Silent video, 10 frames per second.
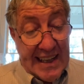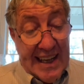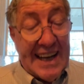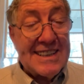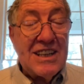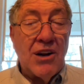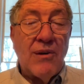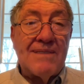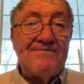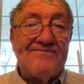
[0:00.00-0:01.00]
And you know
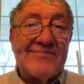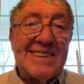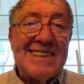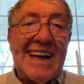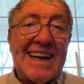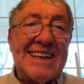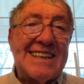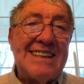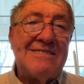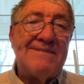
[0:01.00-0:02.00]
what?
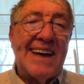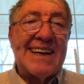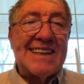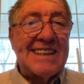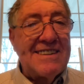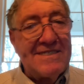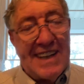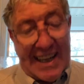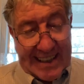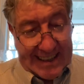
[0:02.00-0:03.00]
Negative, negative,
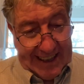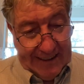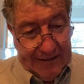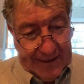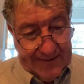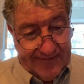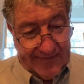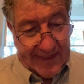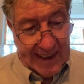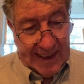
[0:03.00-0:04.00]
negative,
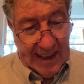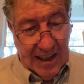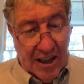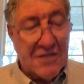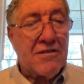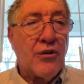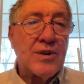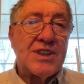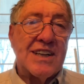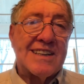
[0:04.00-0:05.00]

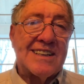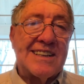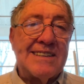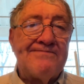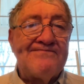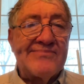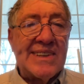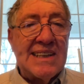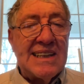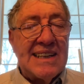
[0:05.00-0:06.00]
unfortunately,
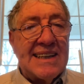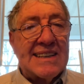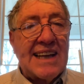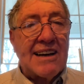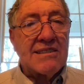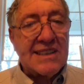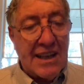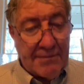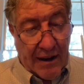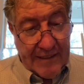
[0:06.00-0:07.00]
is how
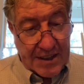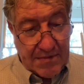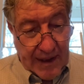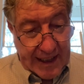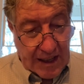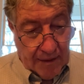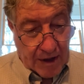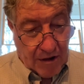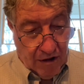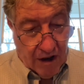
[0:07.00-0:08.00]
some of us may come
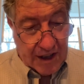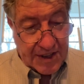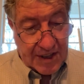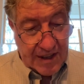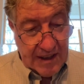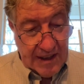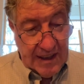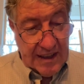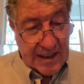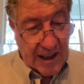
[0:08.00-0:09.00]
across
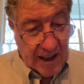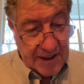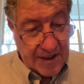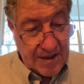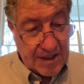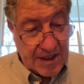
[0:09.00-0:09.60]
to others.